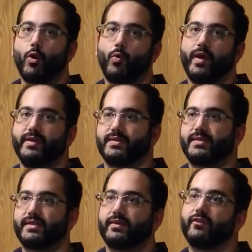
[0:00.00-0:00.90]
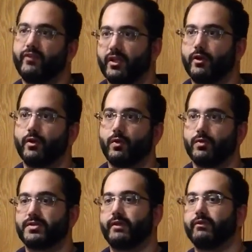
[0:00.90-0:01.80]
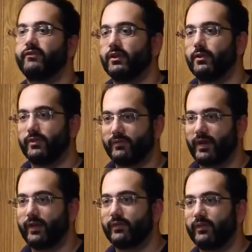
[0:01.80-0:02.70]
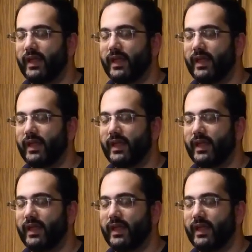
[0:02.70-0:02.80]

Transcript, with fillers: always a six figure or seven figure device.